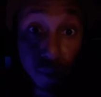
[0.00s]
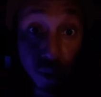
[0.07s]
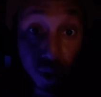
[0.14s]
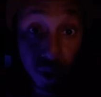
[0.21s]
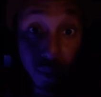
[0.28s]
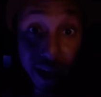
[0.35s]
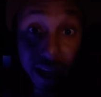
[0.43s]

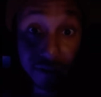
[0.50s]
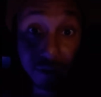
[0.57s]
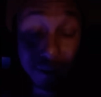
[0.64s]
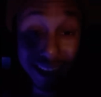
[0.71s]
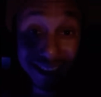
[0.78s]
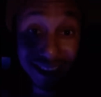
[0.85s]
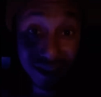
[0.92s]
away
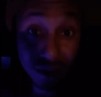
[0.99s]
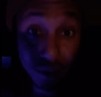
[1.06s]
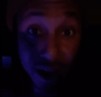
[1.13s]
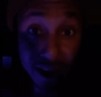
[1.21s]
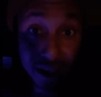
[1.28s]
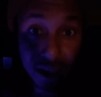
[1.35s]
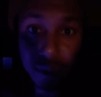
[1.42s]
from that
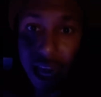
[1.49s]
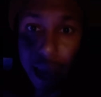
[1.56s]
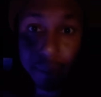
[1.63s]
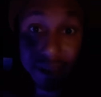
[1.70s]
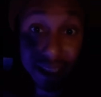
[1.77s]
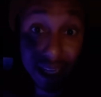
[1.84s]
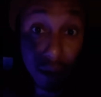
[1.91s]
situation, what
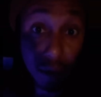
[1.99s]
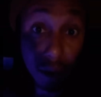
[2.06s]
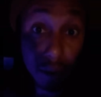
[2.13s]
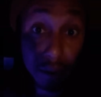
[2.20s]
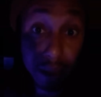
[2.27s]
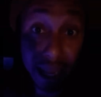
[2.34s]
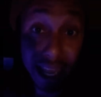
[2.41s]
happens to that
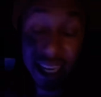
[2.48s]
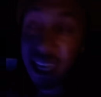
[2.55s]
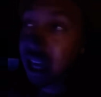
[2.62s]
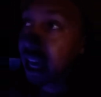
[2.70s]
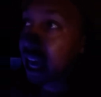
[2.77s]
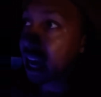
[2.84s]
rubber band?